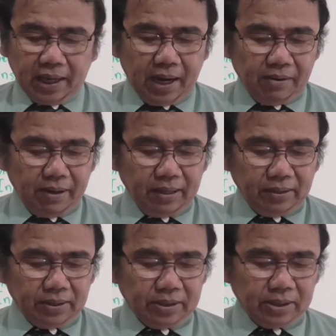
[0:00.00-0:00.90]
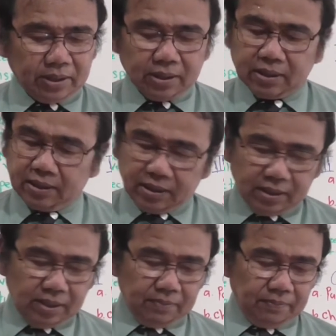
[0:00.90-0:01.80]
air enters the
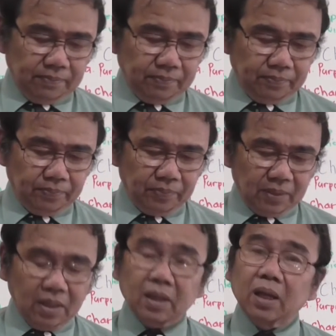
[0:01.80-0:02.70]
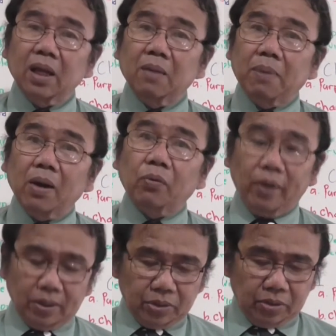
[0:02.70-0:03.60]
system.
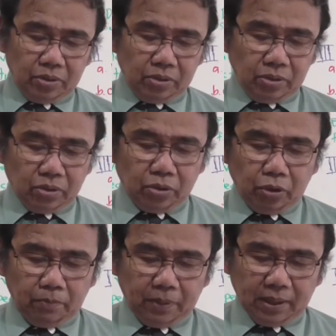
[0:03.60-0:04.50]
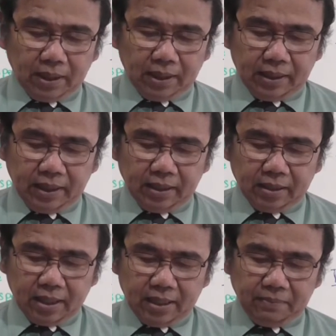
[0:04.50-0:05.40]
Evacuation should be done
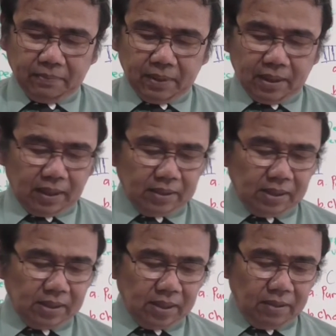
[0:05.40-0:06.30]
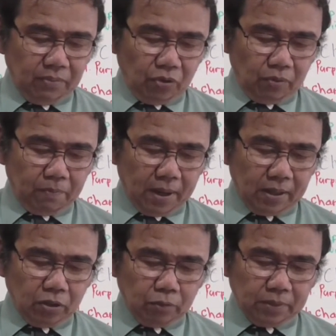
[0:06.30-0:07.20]
anytime a system or
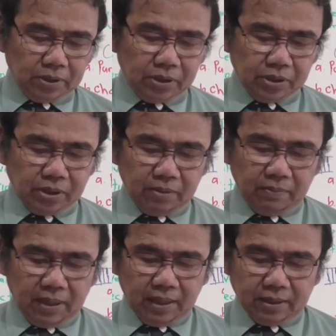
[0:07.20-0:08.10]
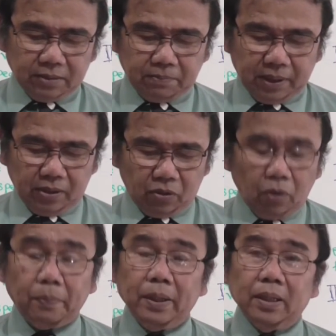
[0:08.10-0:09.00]
part of the system has been
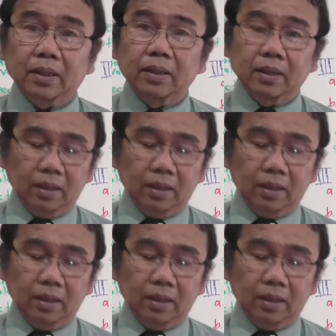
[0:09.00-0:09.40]
opened.